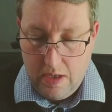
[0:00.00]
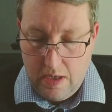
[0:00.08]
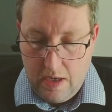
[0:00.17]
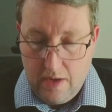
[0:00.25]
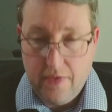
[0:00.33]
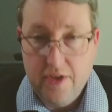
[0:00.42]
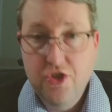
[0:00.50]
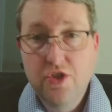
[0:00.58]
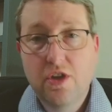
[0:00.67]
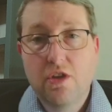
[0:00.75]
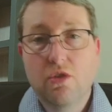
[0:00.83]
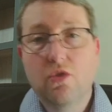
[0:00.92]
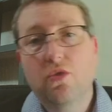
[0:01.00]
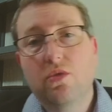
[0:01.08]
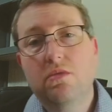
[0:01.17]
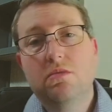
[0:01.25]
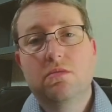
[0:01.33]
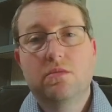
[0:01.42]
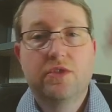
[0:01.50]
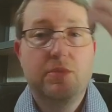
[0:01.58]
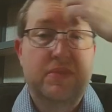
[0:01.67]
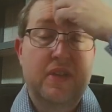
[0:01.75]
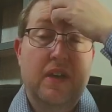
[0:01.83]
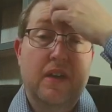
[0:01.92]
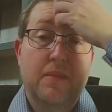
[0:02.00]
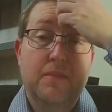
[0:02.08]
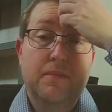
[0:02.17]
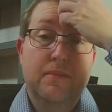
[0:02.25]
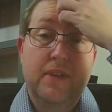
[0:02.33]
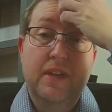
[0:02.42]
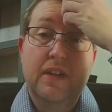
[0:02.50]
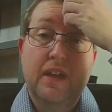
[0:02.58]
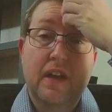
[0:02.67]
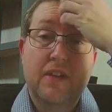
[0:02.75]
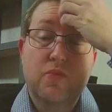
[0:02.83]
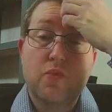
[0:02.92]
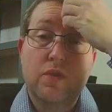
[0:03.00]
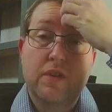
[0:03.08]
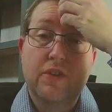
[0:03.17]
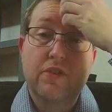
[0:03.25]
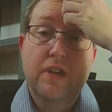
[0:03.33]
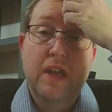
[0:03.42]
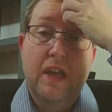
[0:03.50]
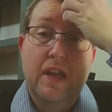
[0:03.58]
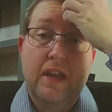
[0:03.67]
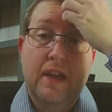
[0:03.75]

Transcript: that you include some time in God's Word in your day,